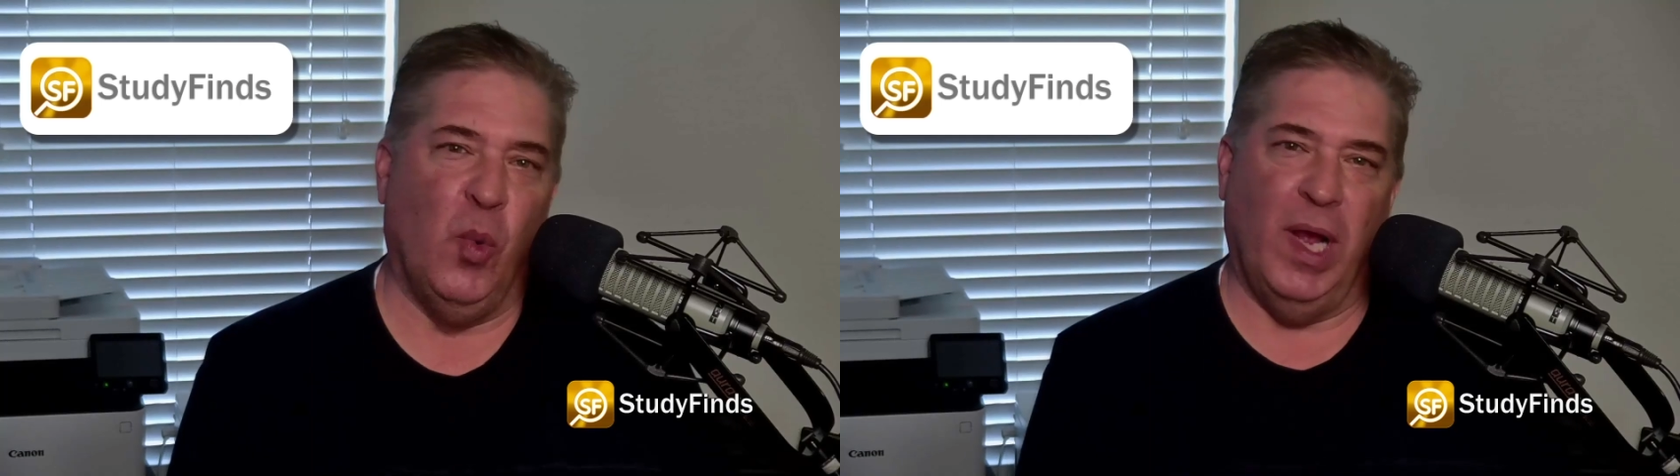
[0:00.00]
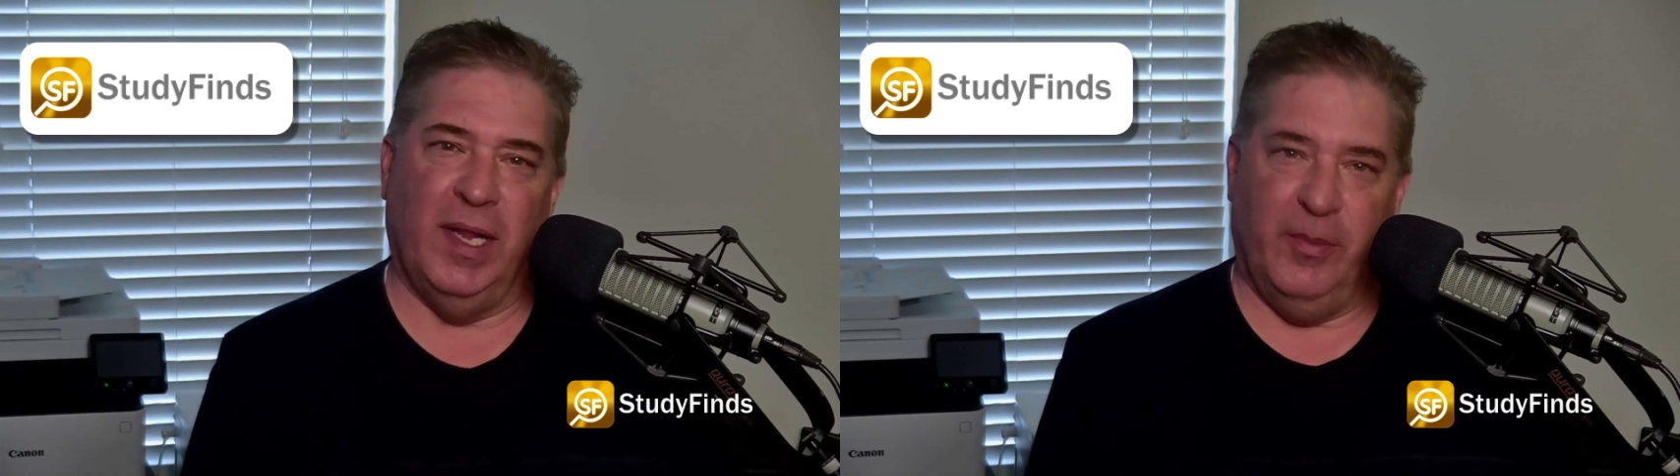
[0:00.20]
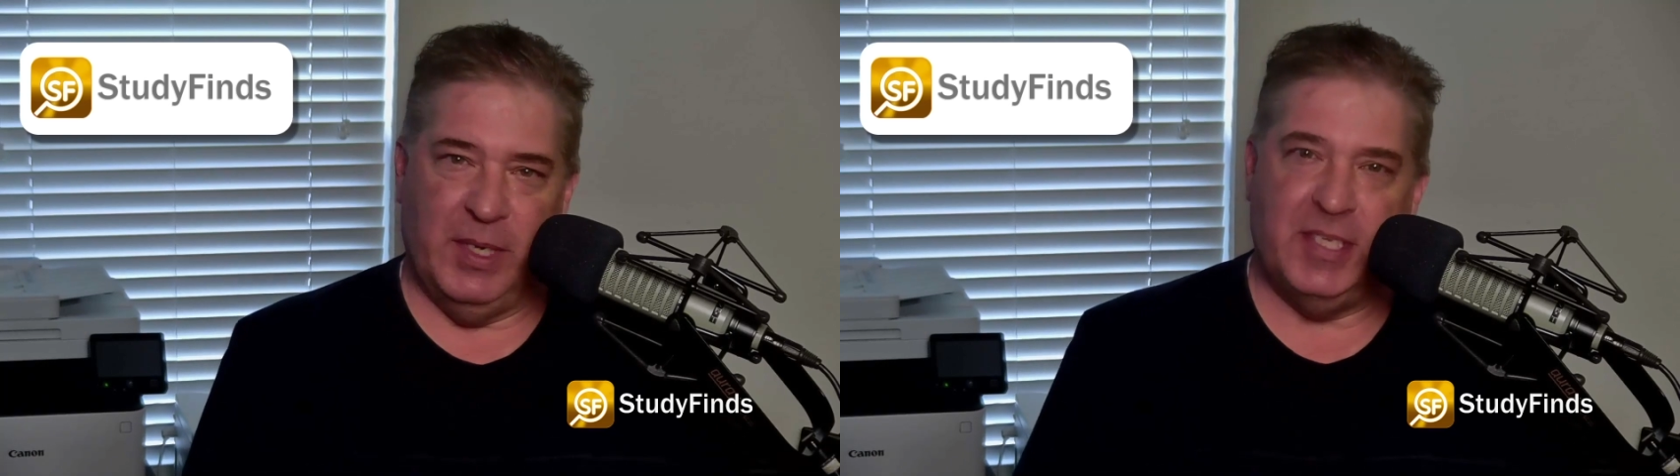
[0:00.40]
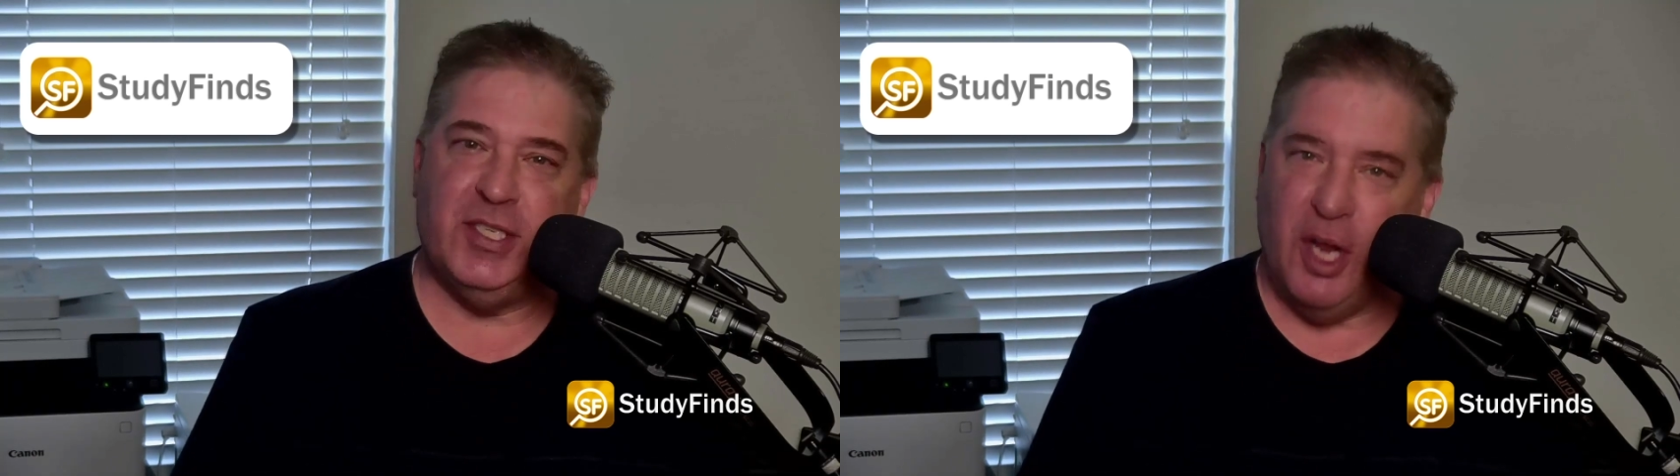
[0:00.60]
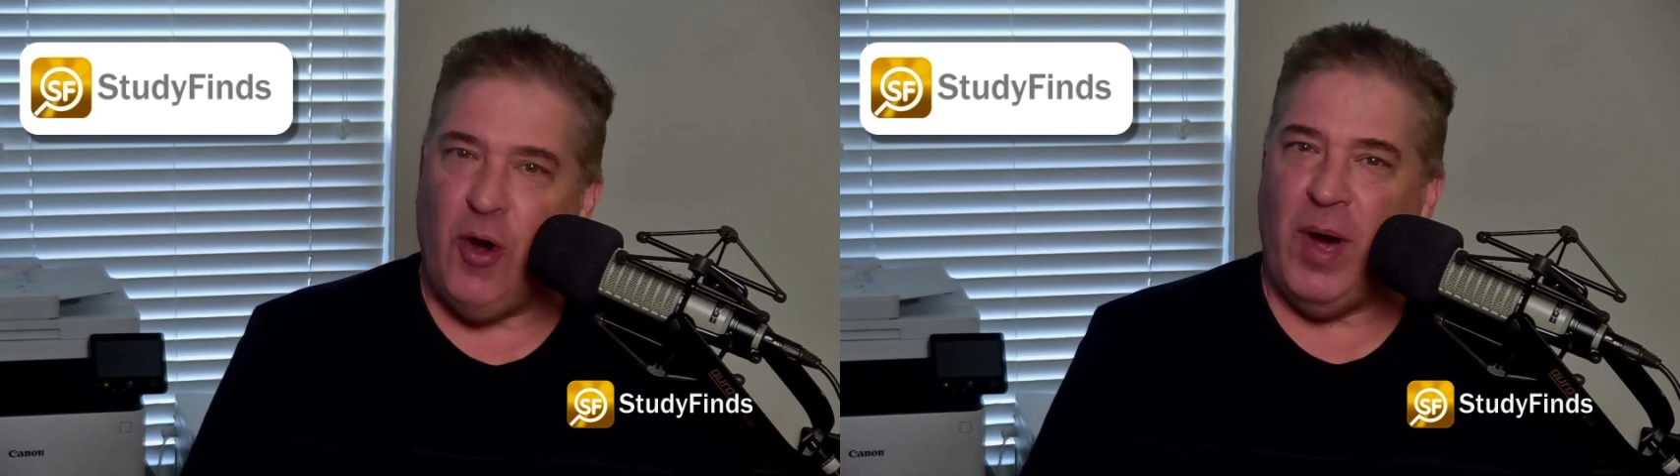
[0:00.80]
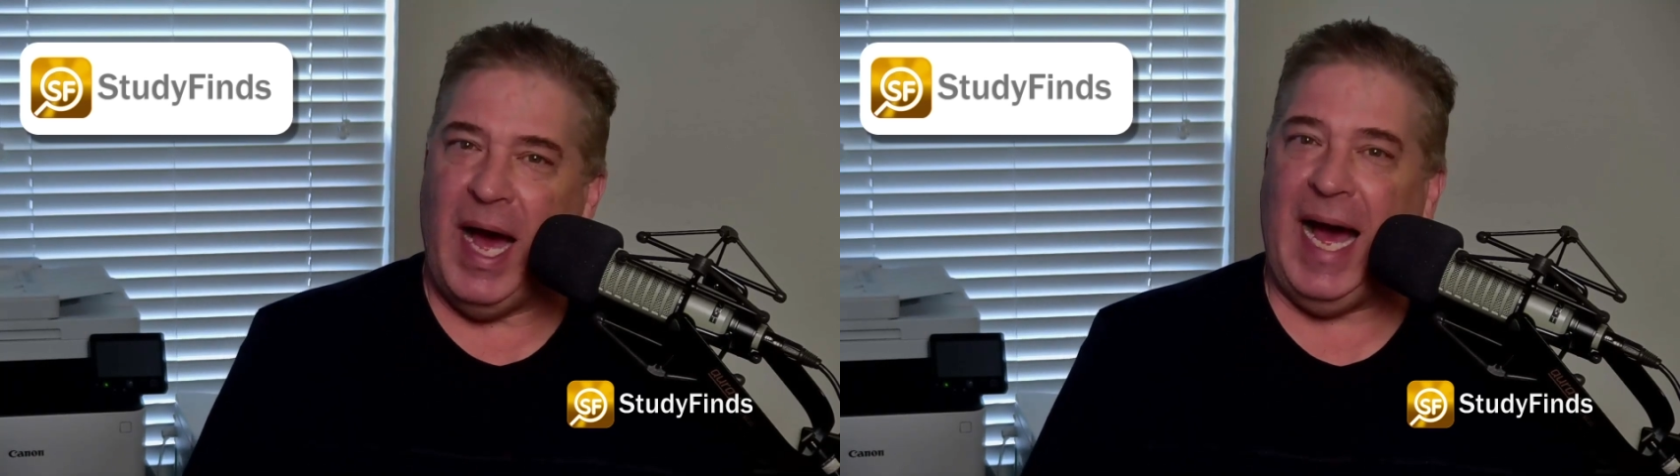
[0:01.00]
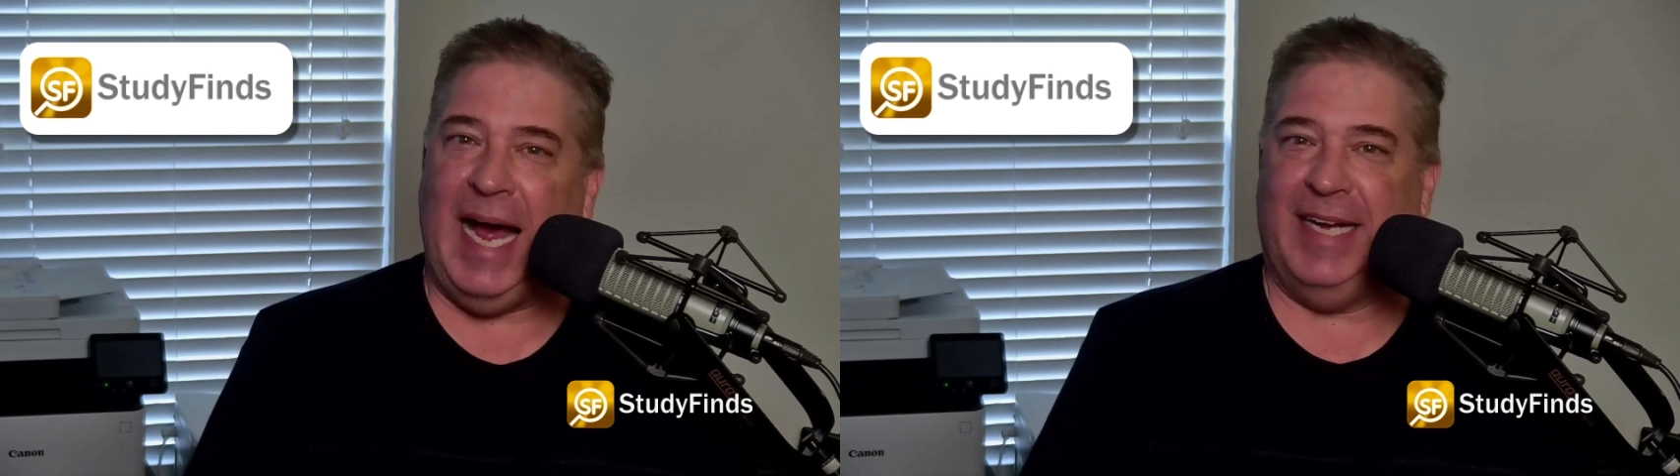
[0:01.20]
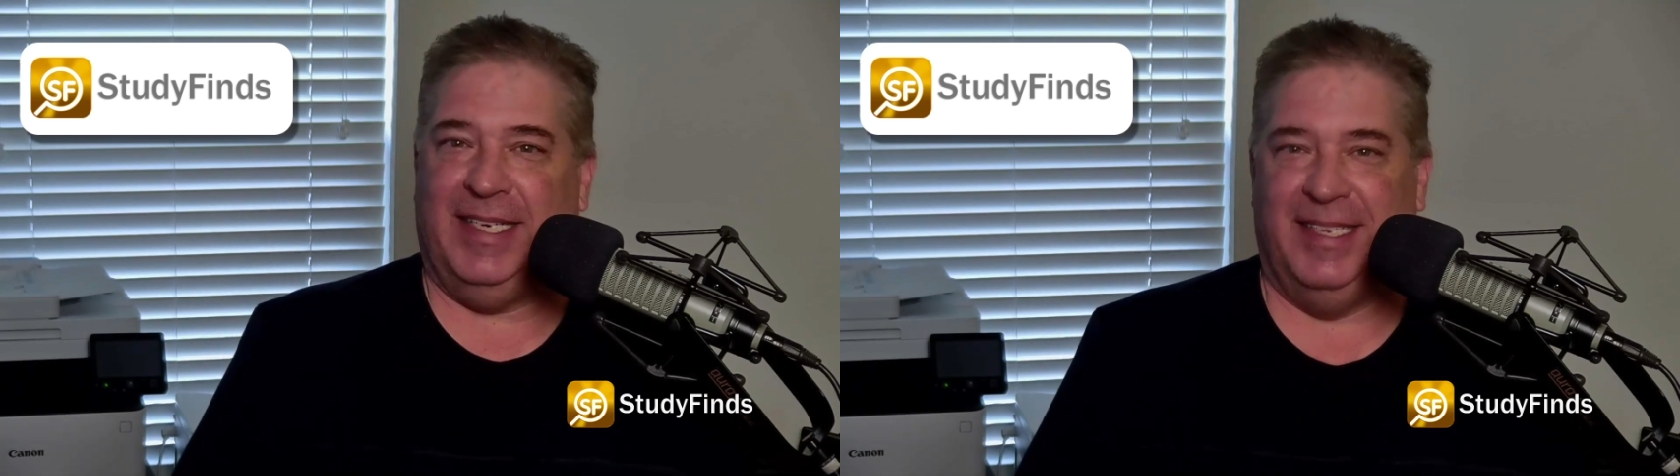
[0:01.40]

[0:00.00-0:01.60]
Well, it was so hot.